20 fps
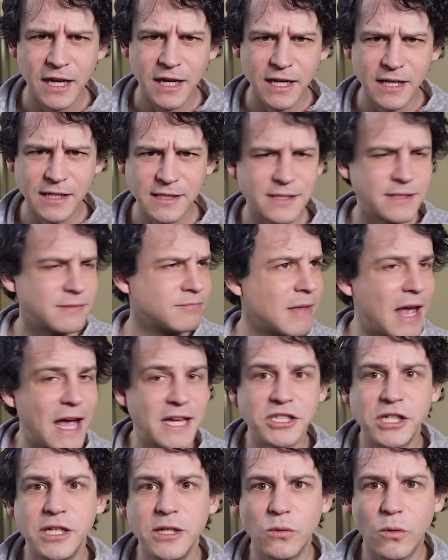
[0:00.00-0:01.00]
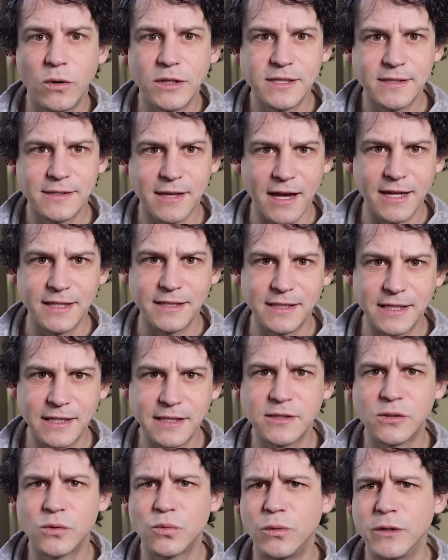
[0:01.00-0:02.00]
it's actually what
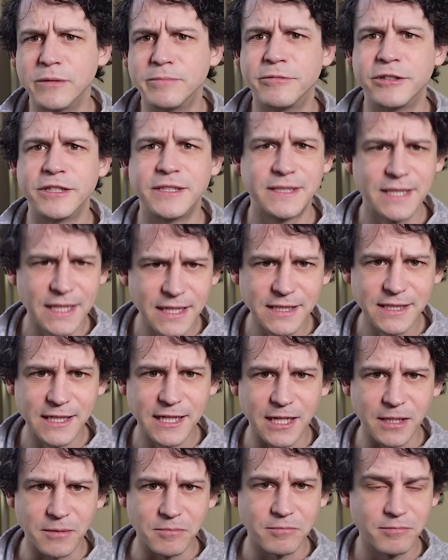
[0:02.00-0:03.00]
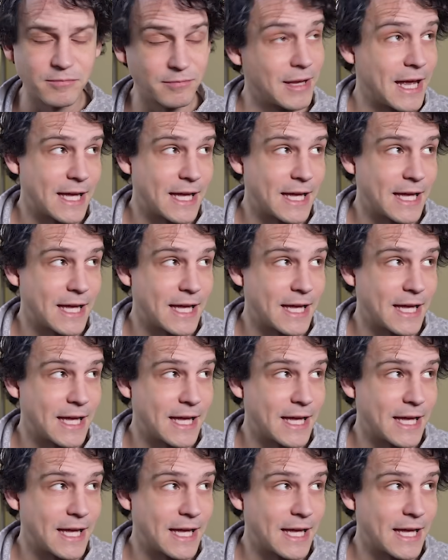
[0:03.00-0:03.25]
scientists were predicting,